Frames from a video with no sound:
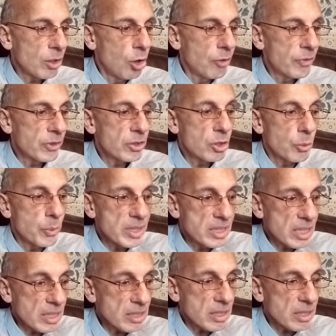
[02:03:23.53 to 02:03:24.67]
over the
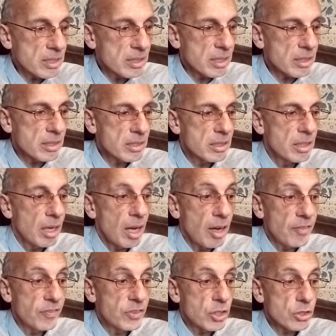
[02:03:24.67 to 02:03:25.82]
resistances of
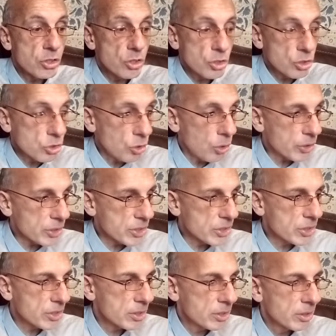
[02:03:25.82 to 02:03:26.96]
the source,